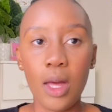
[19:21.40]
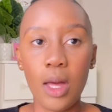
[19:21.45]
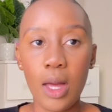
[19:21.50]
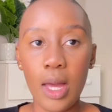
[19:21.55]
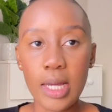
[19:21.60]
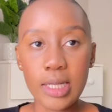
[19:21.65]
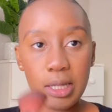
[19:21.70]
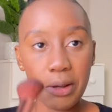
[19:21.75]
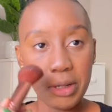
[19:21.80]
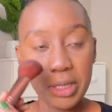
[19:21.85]

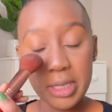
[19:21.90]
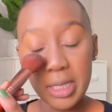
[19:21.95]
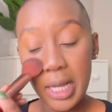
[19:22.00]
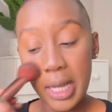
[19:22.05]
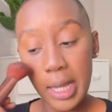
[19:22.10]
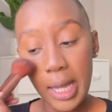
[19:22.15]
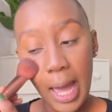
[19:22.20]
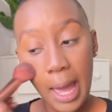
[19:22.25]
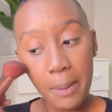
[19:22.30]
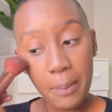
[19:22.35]
as I was
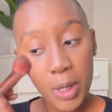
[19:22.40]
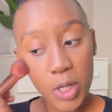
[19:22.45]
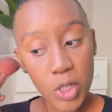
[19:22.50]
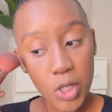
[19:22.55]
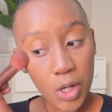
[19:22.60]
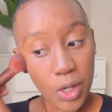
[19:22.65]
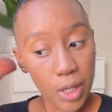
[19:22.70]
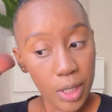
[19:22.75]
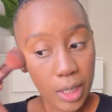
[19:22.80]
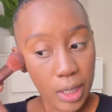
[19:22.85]
saying, I met
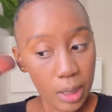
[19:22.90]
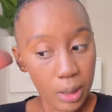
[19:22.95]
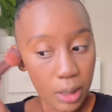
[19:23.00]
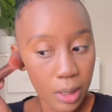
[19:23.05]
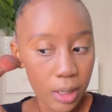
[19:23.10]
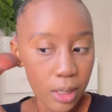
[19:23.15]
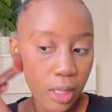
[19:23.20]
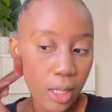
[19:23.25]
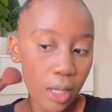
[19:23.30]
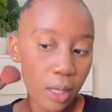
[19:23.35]
her
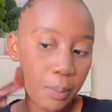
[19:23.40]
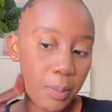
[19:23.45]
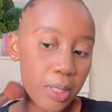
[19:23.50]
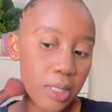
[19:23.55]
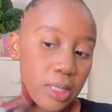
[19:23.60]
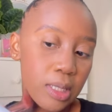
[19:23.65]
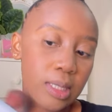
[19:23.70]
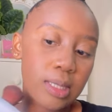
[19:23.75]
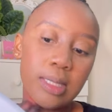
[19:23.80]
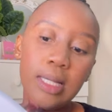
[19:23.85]
in a
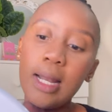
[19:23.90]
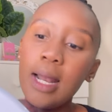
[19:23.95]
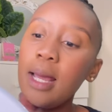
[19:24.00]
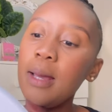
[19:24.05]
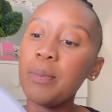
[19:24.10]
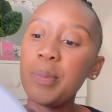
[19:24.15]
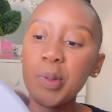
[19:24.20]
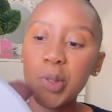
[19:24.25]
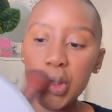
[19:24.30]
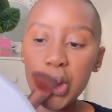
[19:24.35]
business setup,